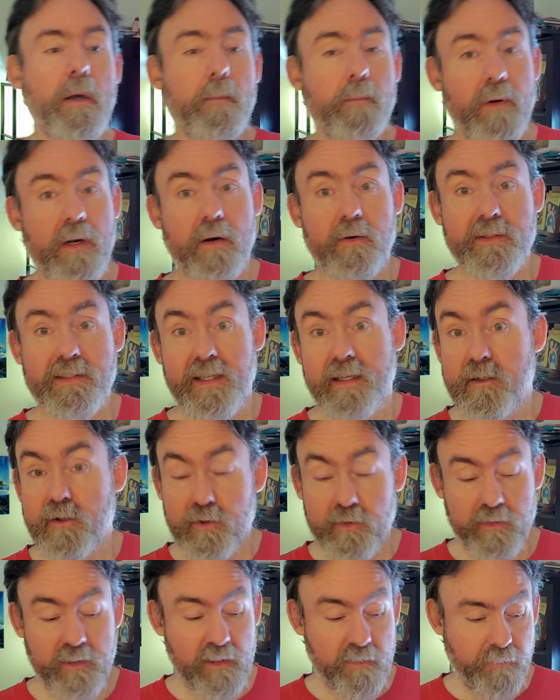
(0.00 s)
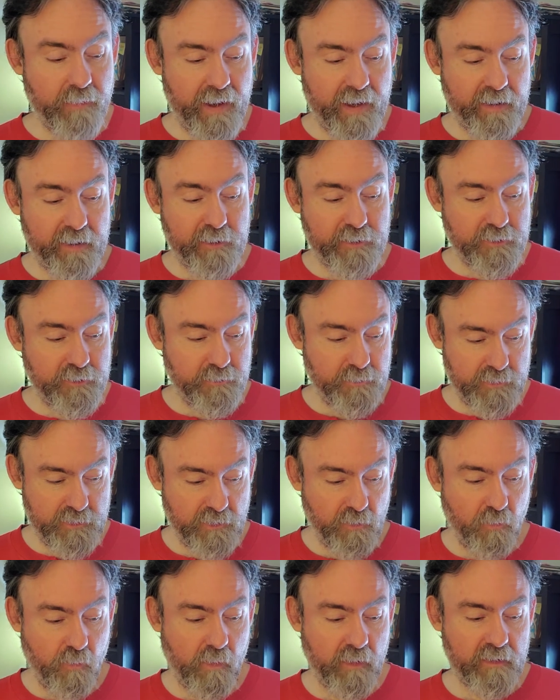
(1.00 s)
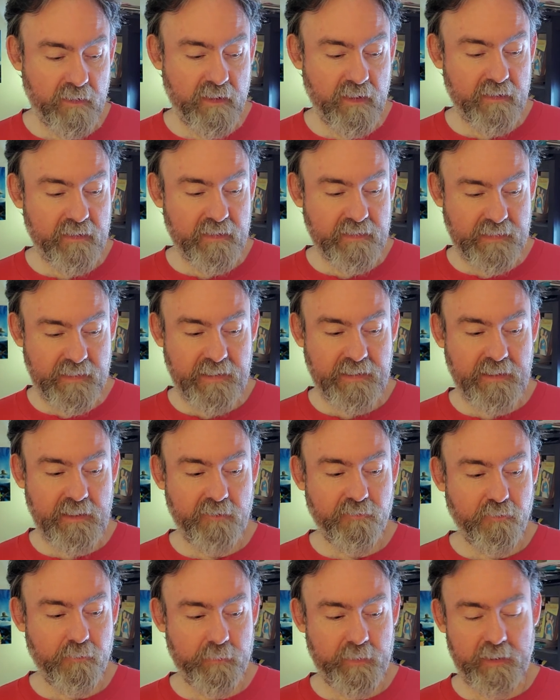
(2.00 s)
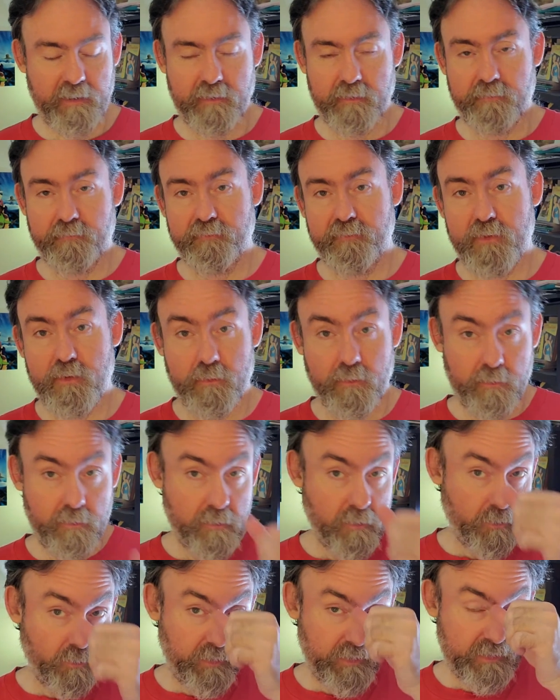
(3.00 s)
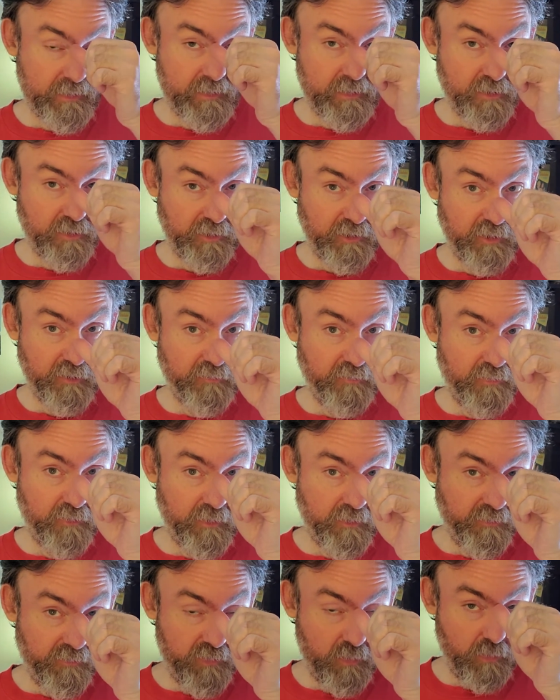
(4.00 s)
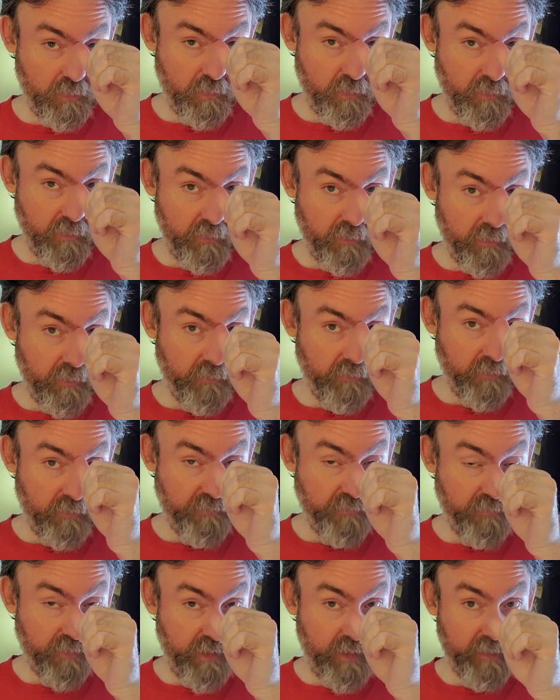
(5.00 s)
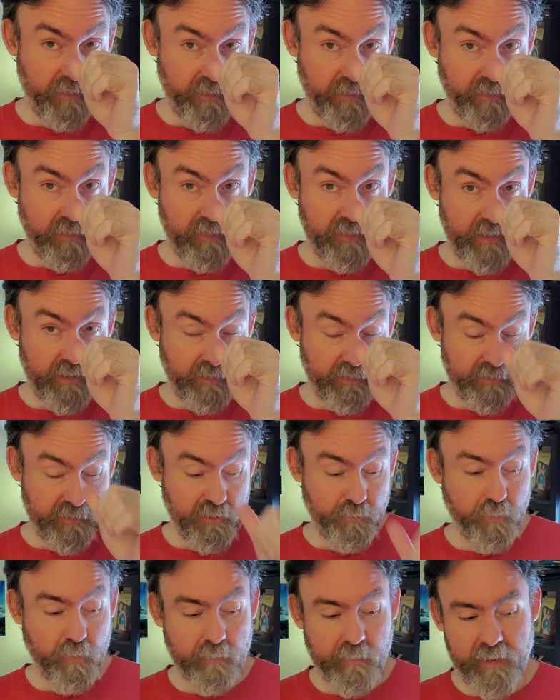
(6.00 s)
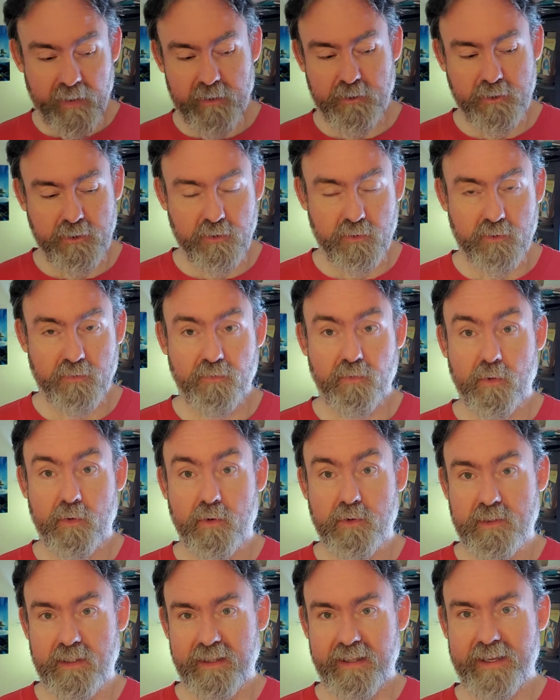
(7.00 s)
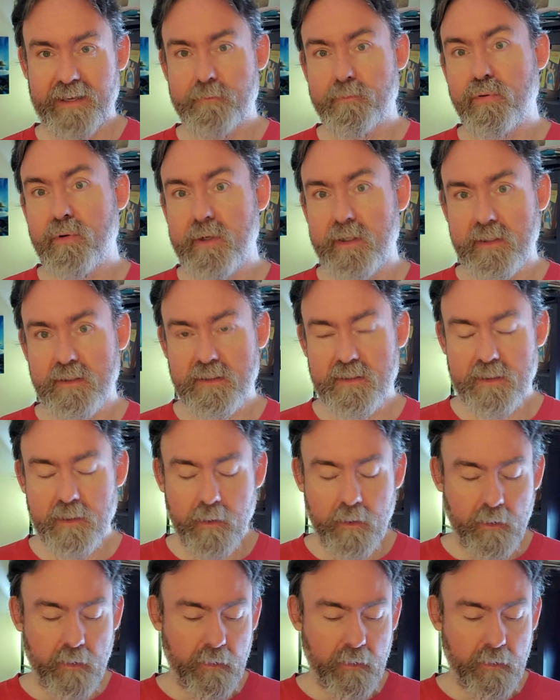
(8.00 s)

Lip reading: But I always like to look at the back issues. So one thing that's easy for me to do is to look for the Funeral for a Friend and the Death of Superman issues for those late prints.